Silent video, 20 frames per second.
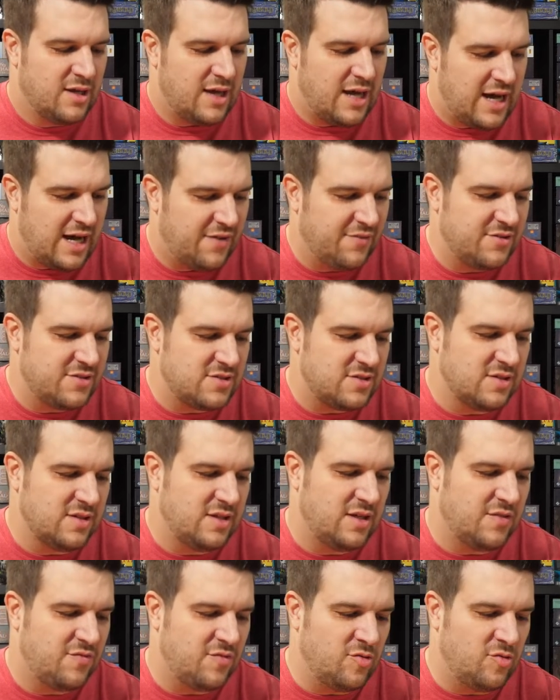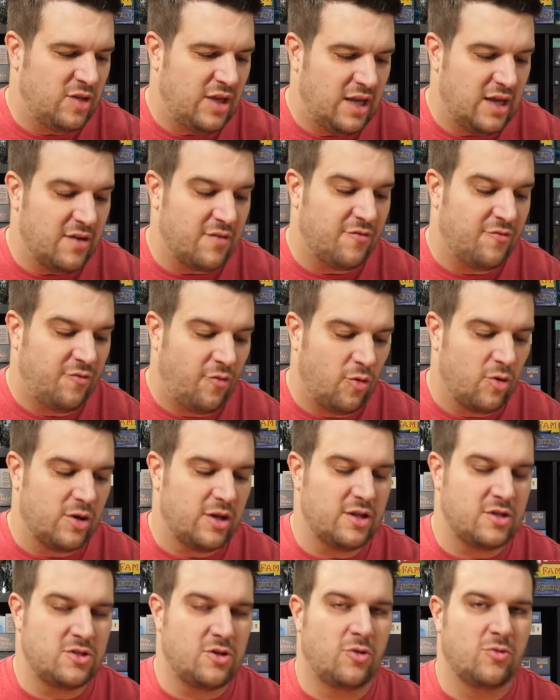Obviously, if you can't afford
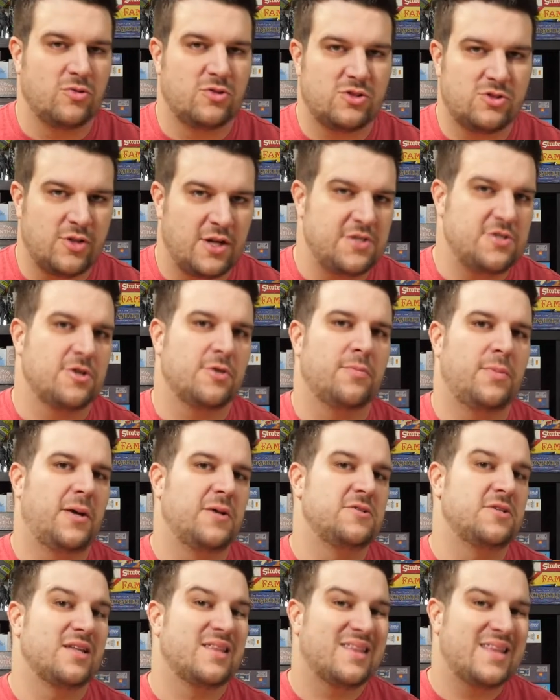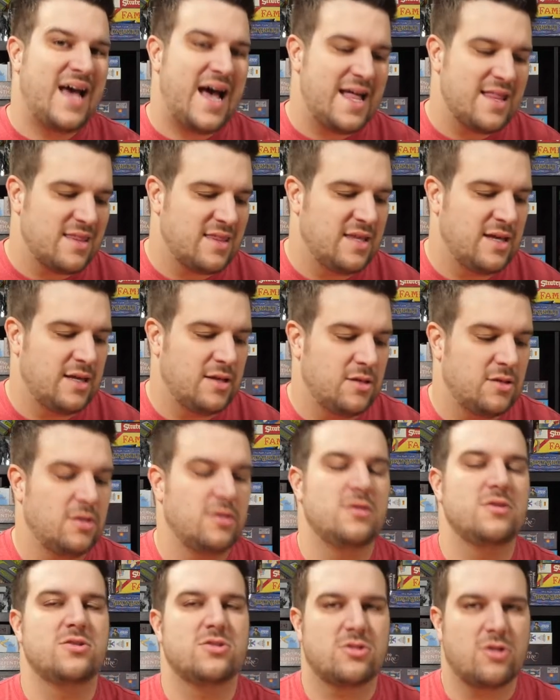it, don't stretch your budget that thin.
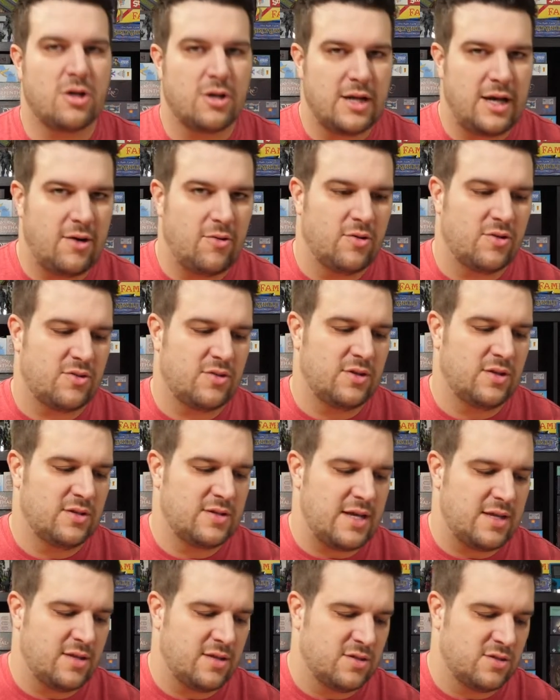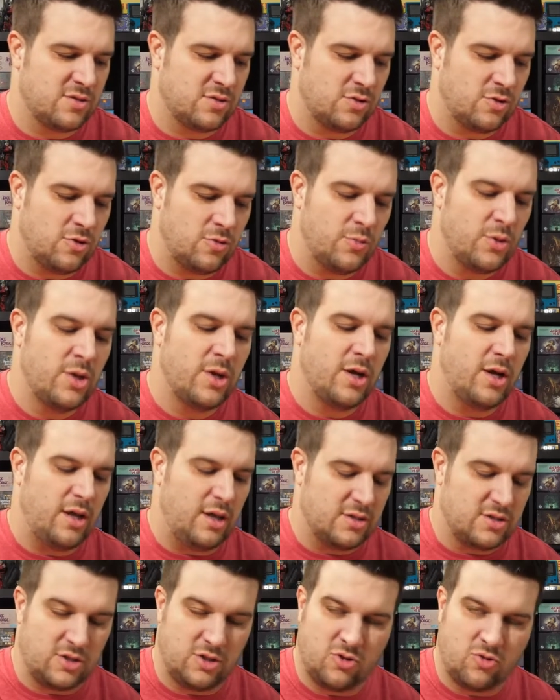Start out with the Zoom.
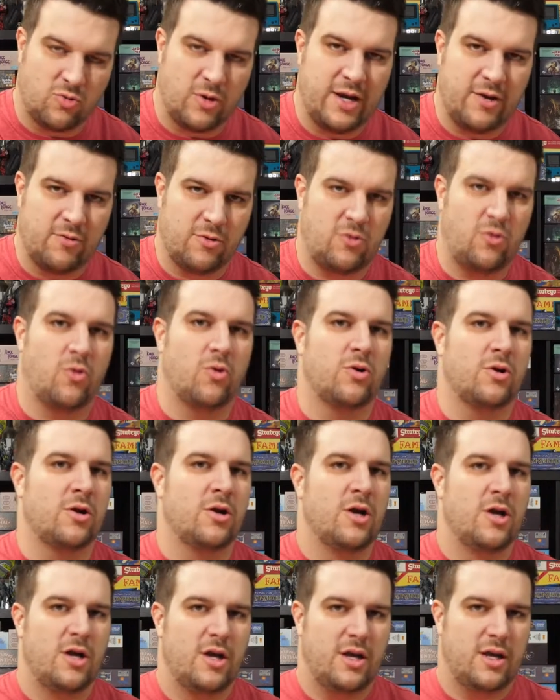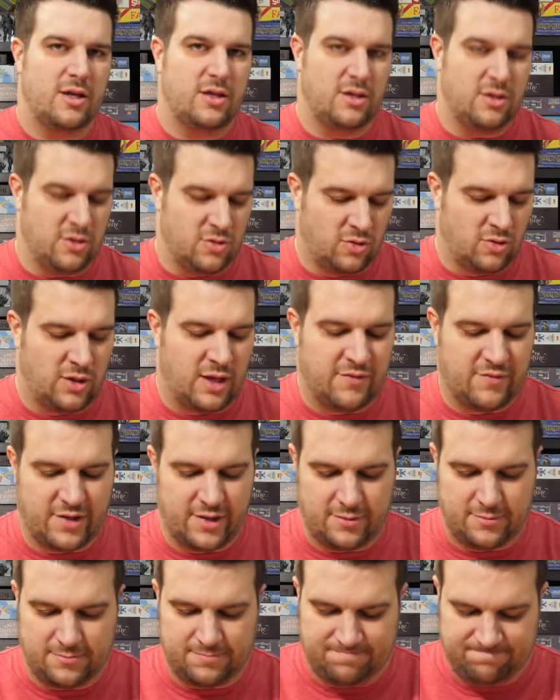It's a great recorder. You'll love it.